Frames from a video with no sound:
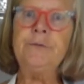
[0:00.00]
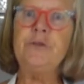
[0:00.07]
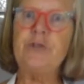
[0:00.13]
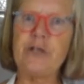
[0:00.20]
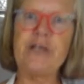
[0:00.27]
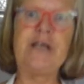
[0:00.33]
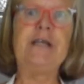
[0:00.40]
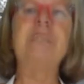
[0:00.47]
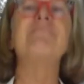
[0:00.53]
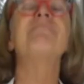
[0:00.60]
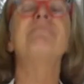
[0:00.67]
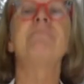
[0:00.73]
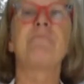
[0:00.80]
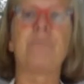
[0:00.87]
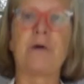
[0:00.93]
chicken
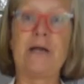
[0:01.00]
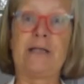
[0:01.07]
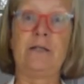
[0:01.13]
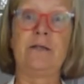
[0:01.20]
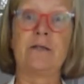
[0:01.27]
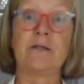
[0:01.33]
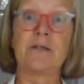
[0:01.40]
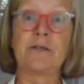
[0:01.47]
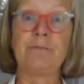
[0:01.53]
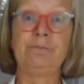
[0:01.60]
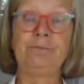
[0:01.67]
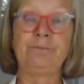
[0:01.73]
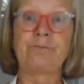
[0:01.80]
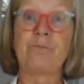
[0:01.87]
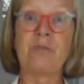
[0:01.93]
breasts,
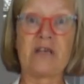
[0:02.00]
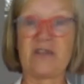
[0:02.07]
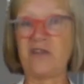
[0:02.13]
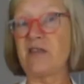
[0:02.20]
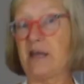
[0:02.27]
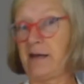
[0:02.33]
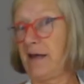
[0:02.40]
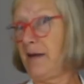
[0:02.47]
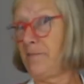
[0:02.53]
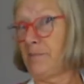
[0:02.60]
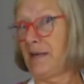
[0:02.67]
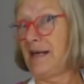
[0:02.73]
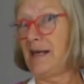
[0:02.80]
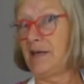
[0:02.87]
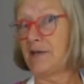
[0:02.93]
because they can
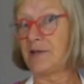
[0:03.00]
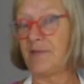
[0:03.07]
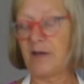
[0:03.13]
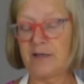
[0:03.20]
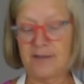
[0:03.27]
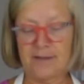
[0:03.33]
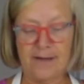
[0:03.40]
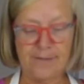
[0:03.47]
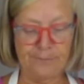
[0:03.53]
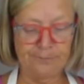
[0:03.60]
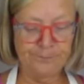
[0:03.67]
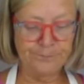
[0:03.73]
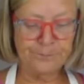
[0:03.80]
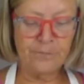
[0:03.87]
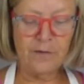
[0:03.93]
be, let's face it.
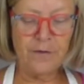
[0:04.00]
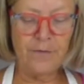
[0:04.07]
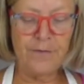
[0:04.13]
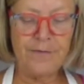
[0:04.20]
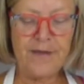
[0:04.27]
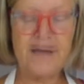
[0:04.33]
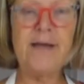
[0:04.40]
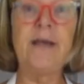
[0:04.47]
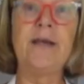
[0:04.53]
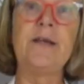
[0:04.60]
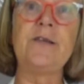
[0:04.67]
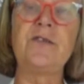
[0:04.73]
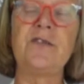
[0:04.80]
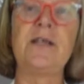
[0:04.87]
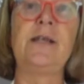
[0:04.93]
That
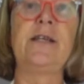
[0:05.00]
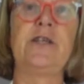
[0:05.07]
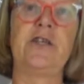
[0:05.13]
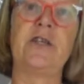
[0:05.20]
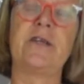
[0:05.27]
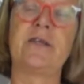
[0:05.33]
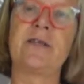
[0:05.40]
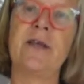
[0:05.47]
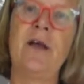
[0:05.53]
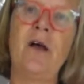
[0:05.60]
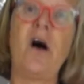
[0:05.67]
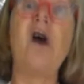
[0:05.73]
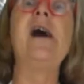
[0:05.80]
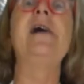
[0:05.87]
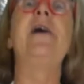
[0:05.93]
is delicious.
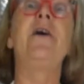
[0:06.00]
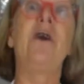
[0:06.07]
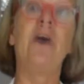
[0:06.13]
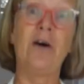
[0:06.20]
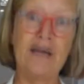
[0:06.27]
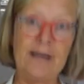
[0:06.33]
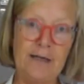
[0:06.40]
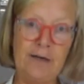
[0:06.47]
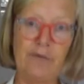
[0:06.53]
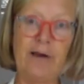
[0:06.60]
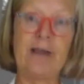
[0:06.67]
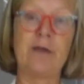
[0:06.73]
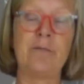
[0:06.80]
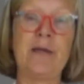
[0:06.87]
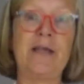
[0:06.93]
I highly
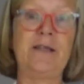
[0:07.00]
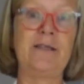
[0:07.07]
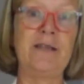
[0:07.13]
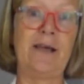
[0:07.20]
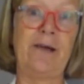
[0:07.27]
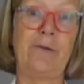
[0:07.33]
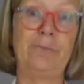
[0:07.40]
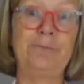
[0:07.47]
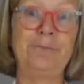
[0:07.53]
recommend it.